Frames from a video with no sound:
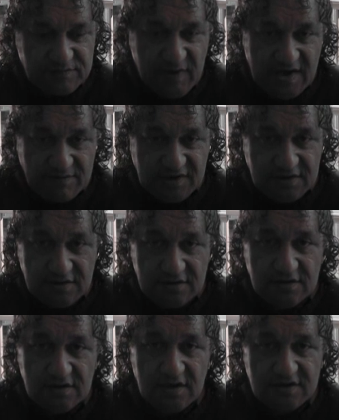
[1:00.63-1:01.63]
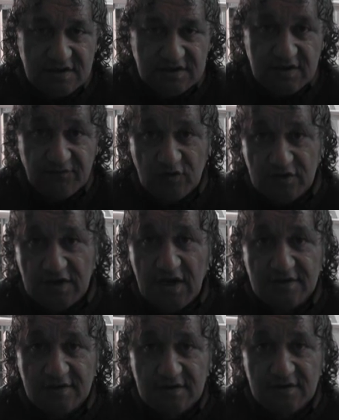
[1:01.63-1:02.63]
Parliament,
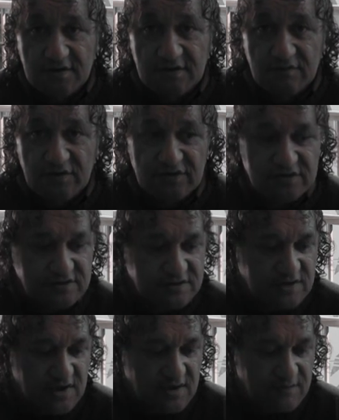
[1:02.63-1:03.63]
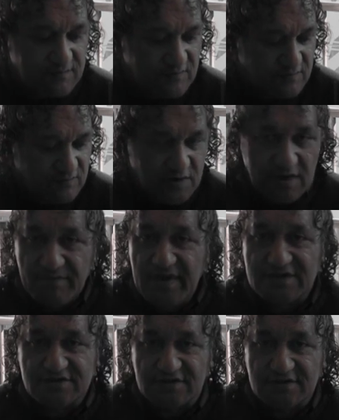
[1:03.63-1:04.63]
1649, with William
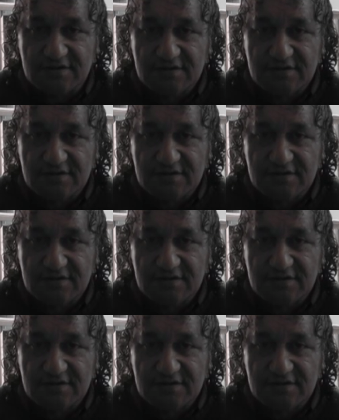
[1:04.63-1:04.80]
Patterson